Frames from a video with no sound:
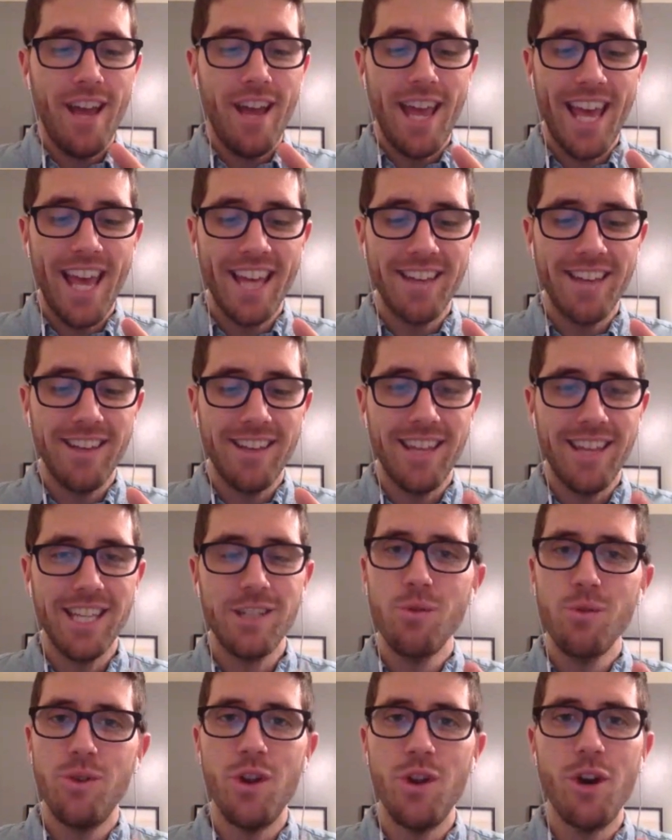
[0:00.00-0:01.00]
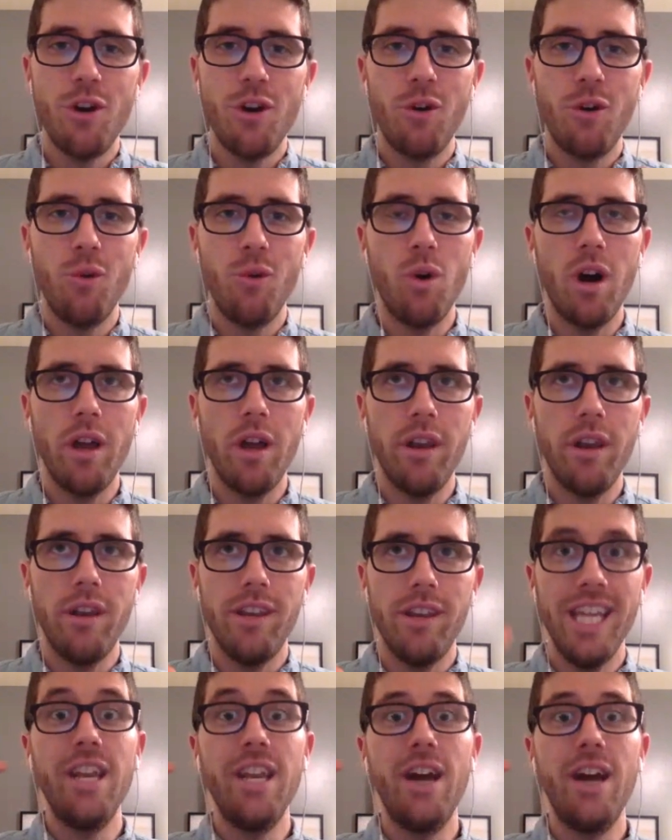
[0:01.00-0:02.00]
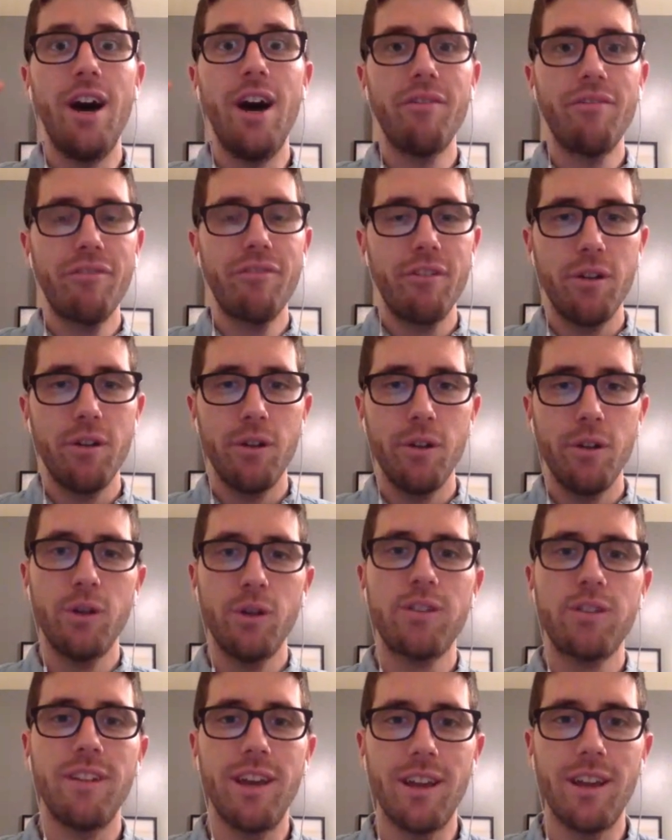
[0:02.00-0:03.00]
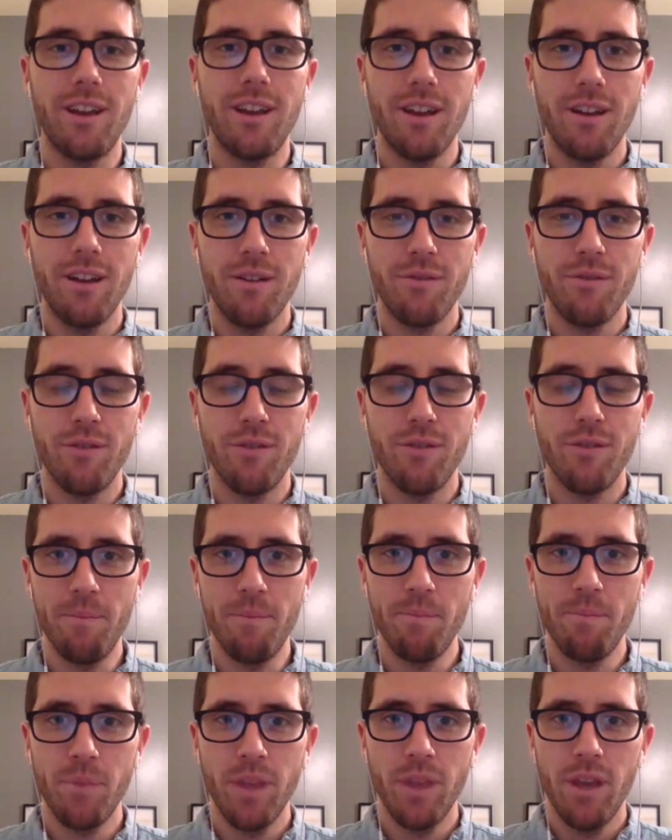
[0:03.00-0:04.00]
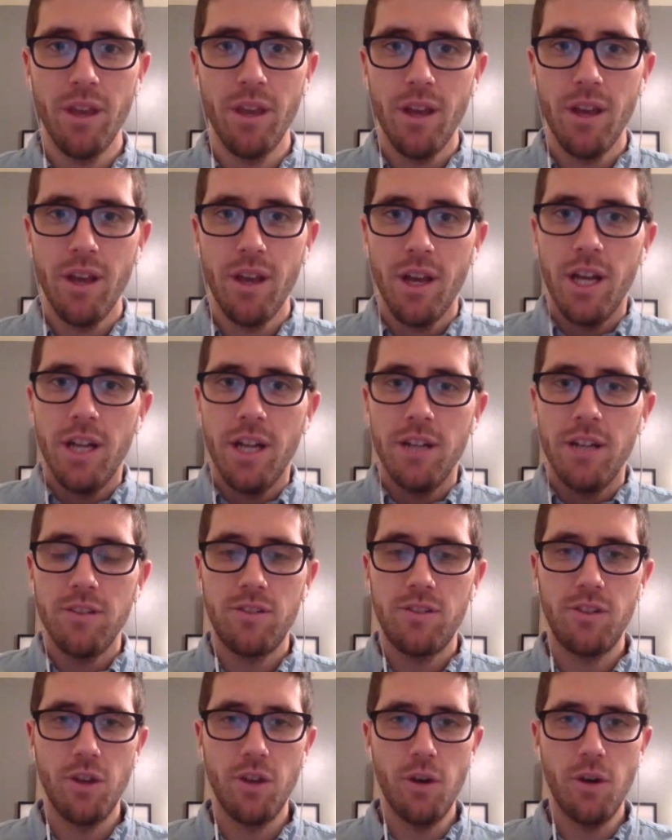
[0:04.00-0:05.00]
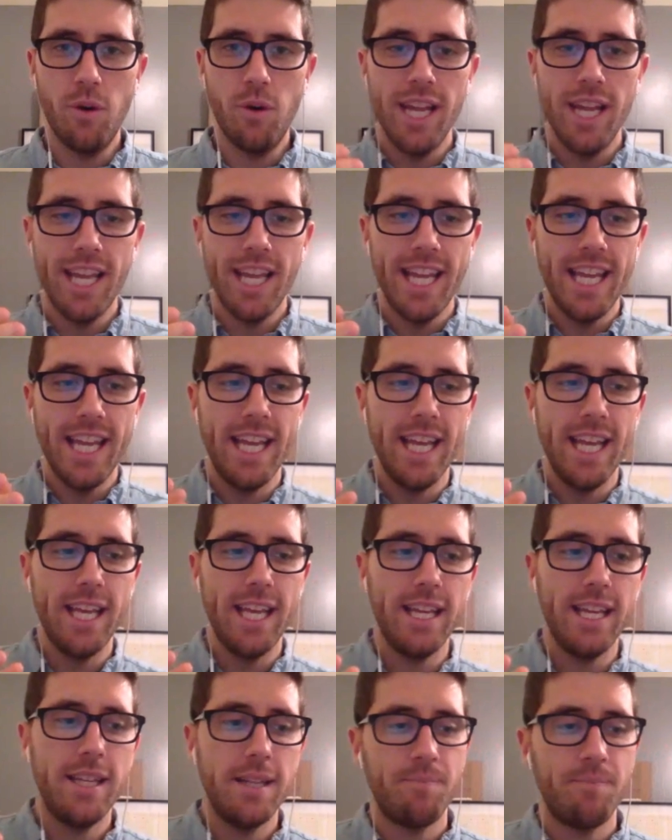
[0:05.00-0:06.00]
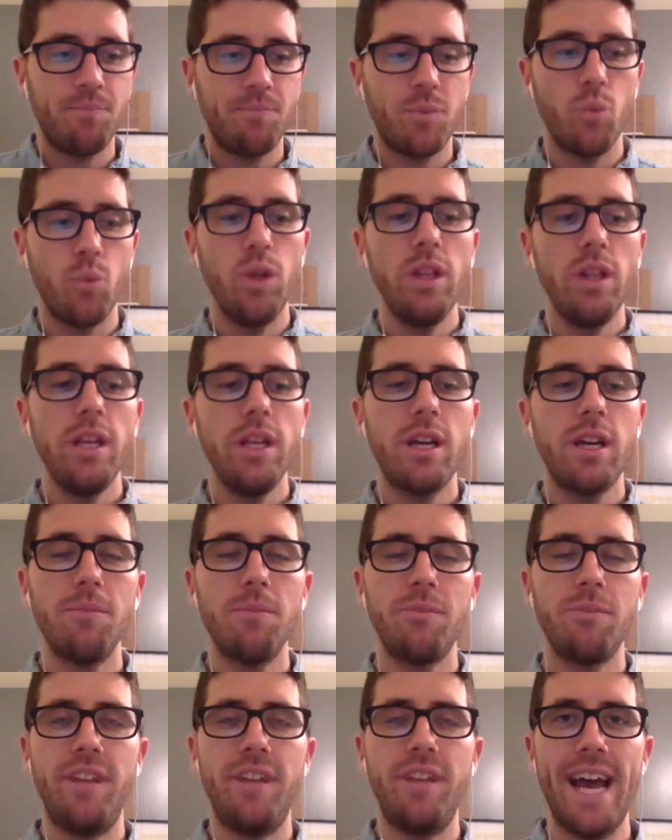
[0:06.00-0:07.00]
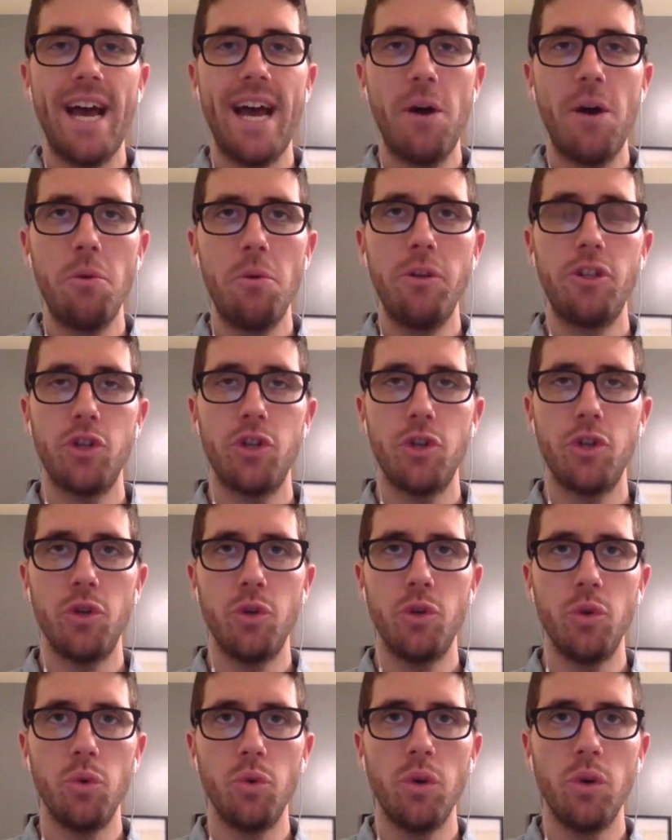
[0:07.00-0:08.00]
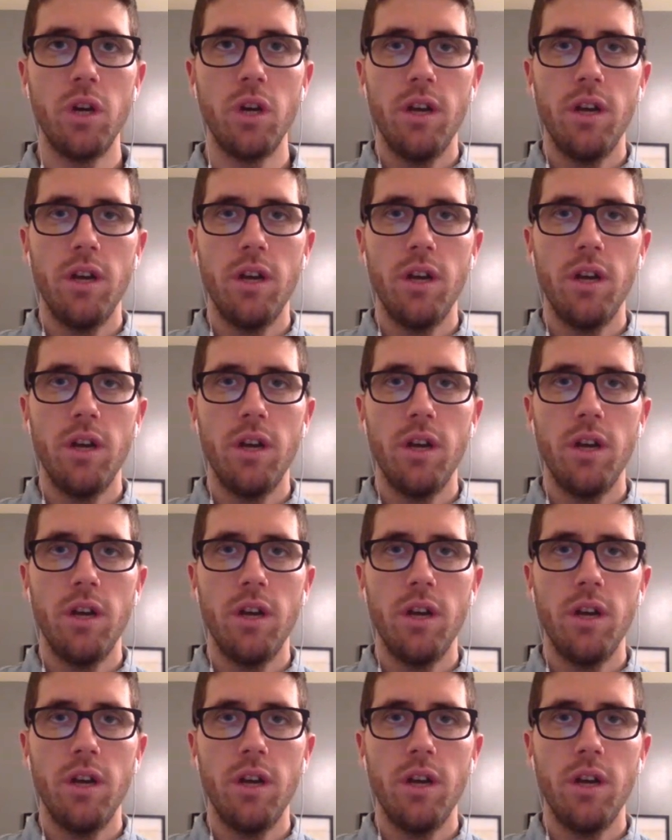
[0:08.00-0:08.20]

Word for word: and they don't know what enough looks like for them. So it really comes down to